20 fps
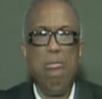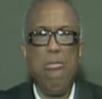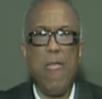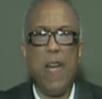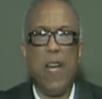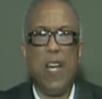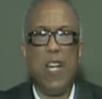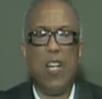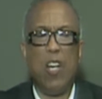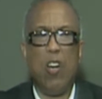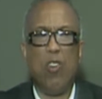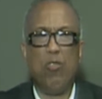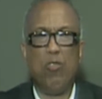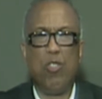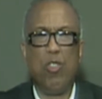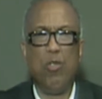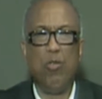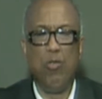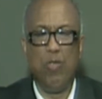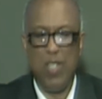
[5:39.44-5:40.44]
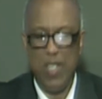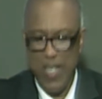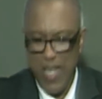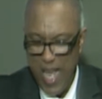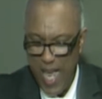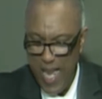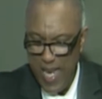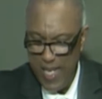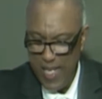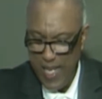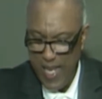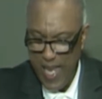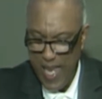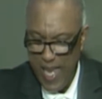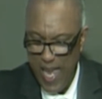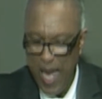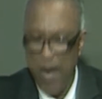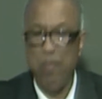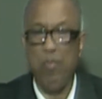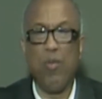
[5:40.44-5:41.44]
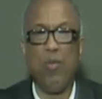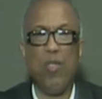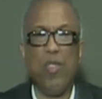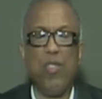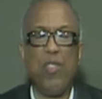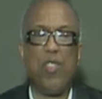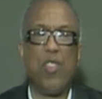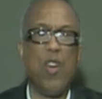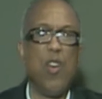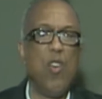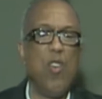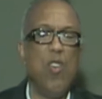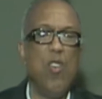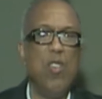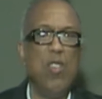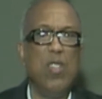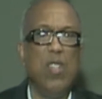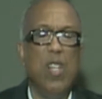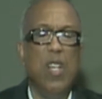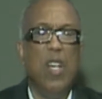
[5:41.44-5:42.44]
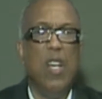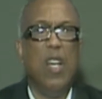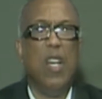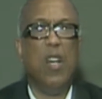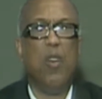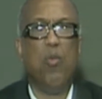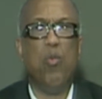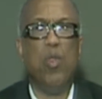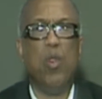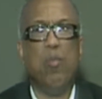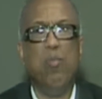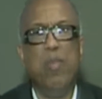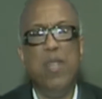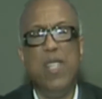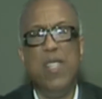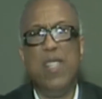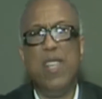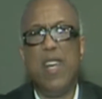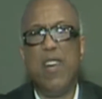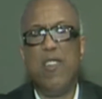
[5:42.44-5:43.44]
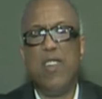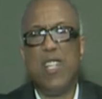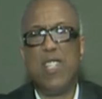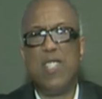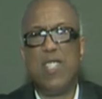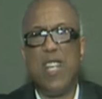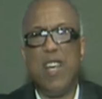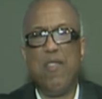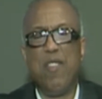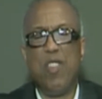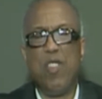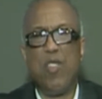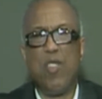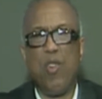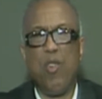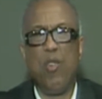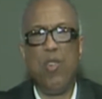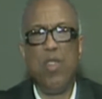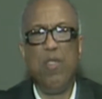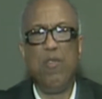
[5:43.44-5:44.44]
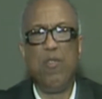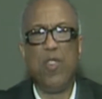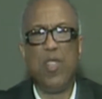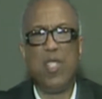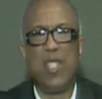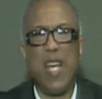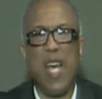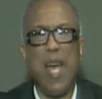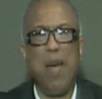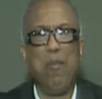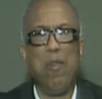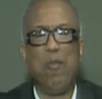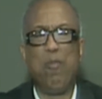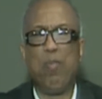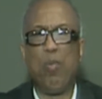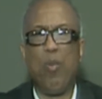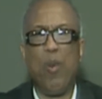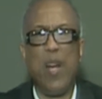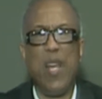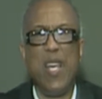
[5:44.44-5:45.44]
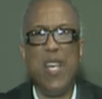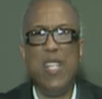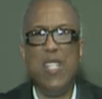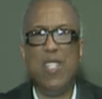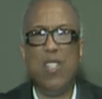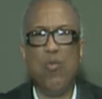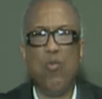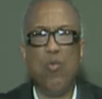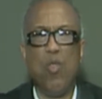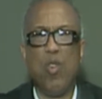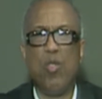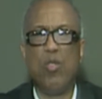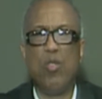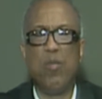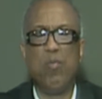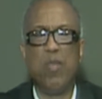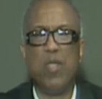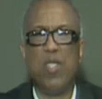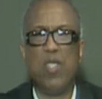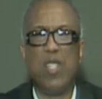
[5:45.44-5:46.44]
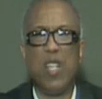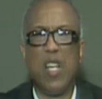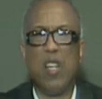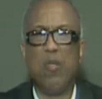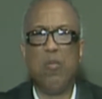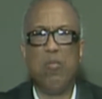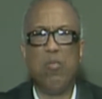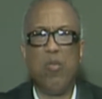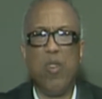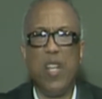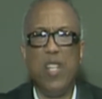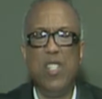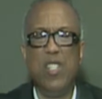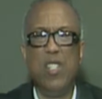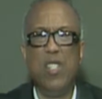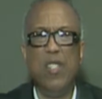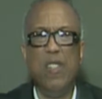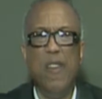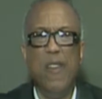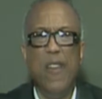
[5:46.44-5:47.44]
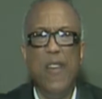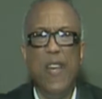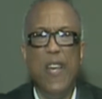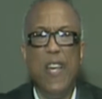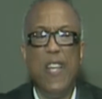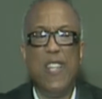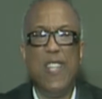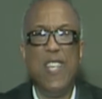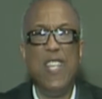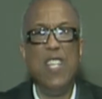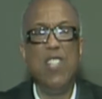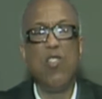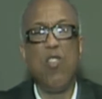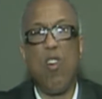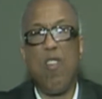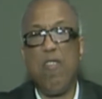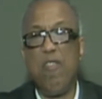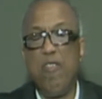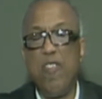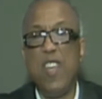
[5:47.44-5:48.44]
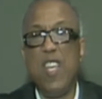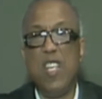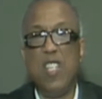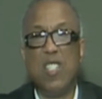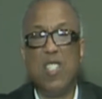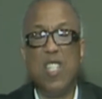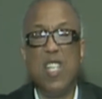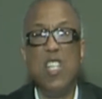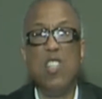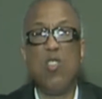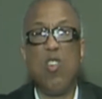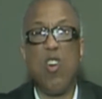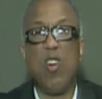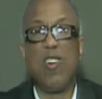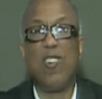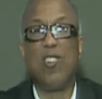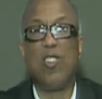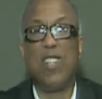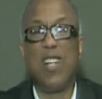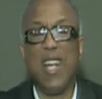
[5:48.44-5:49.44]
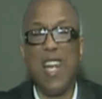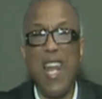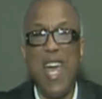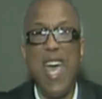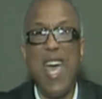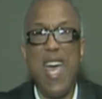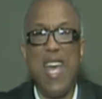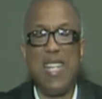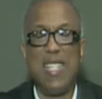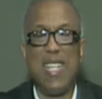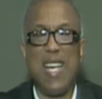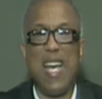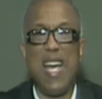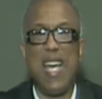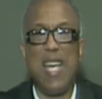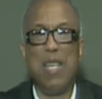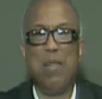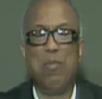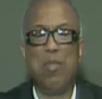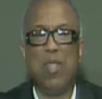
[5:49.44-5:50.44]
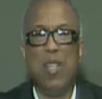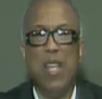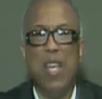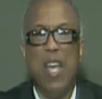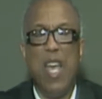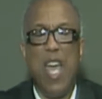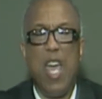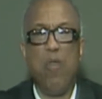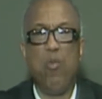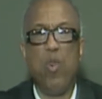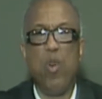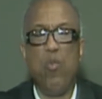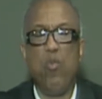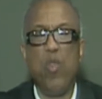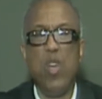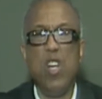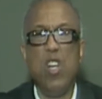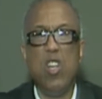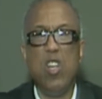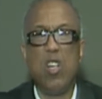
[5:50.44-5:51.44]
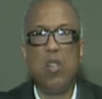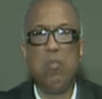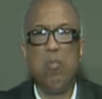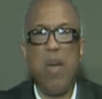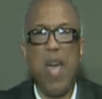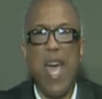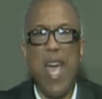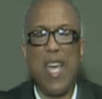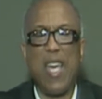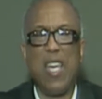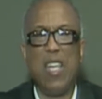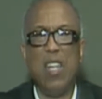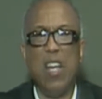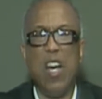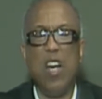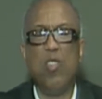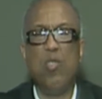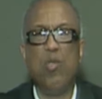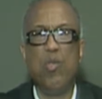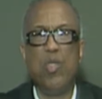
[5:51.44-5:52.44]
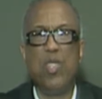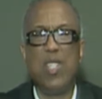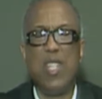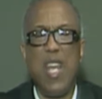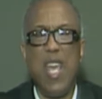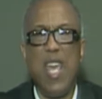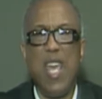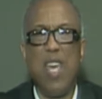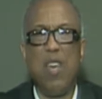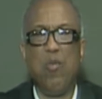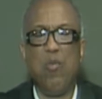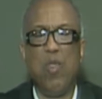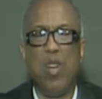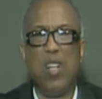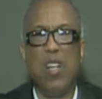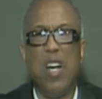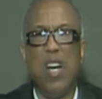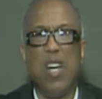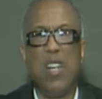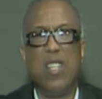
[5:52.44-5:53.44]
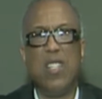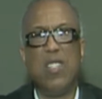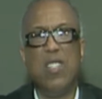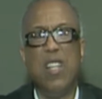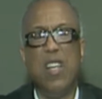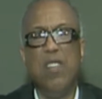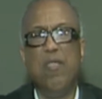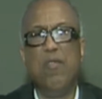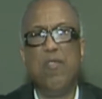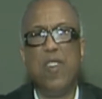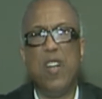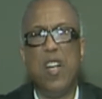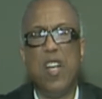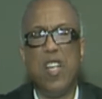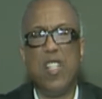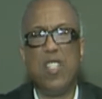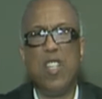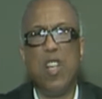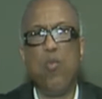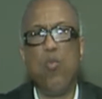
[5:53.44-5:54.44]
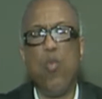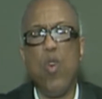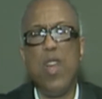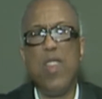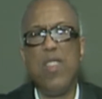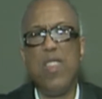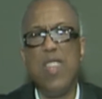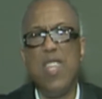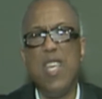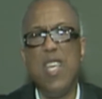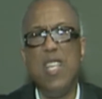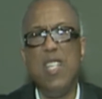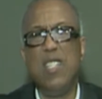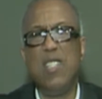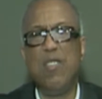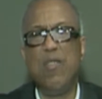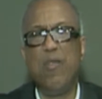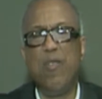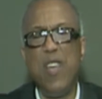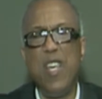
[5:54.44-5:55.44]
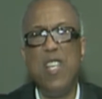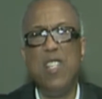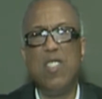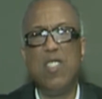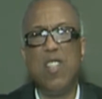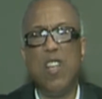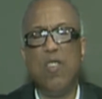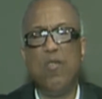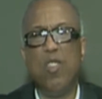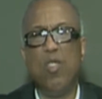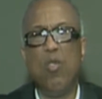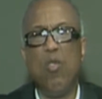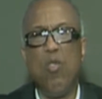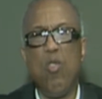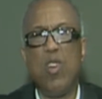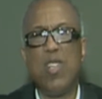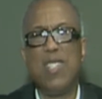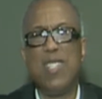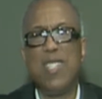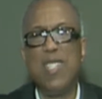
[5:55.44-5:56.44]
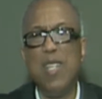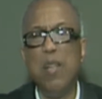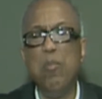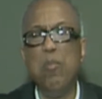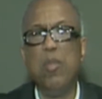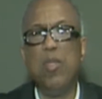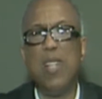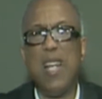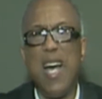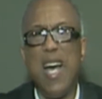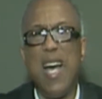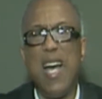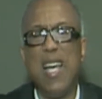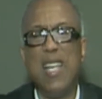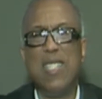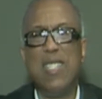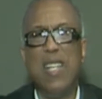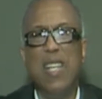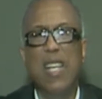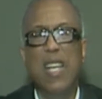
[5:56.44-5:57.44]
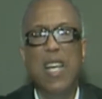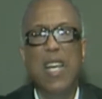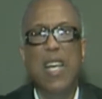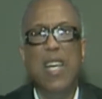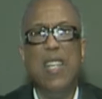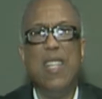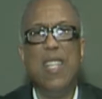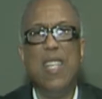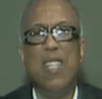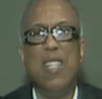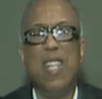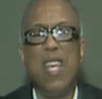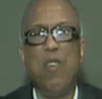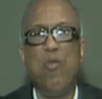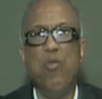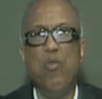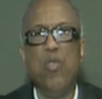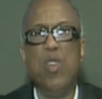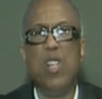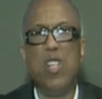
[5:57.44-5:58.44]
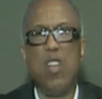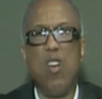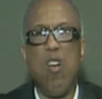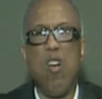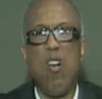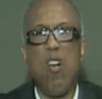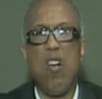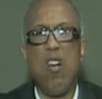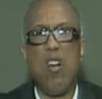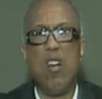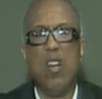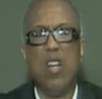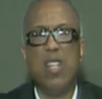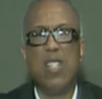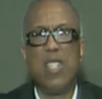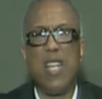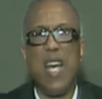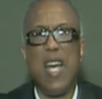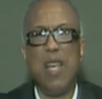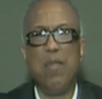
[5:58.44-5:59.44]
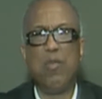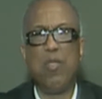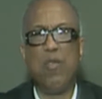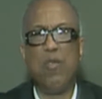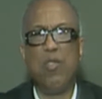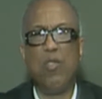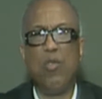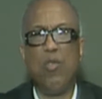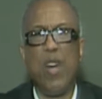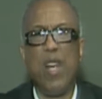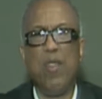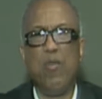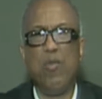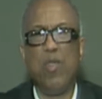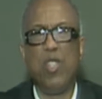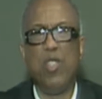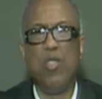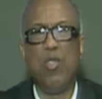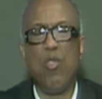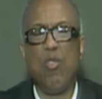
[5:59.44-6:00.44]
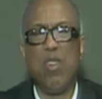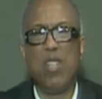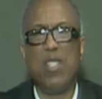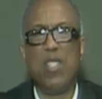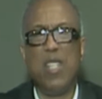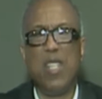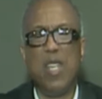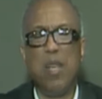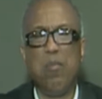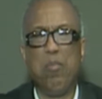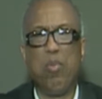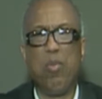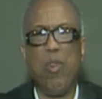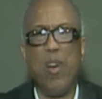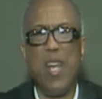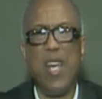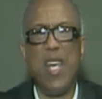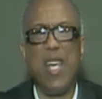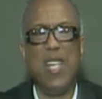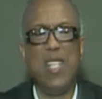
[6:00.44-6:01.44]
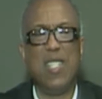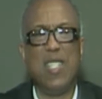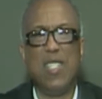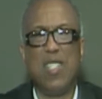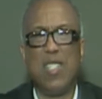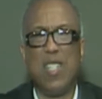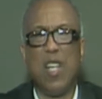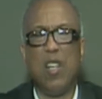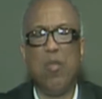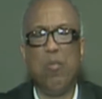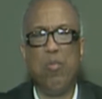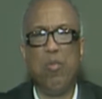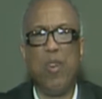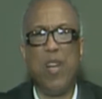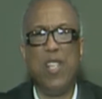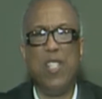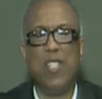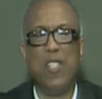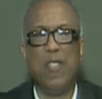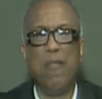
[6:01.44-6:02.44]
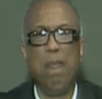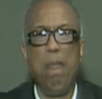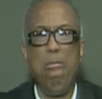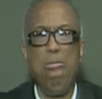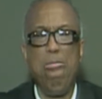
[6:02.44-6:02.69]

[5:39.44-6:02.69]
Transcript: On Tuesday night, April the 3rd, we'll be there at 7:30 for a time of praise and worship and celebration. These are feasts. These are glad times. And when we look back and understand what God has done for us and what these feasts of the Lord symbolize, then they really are times of great rejoicing and praise and celebration.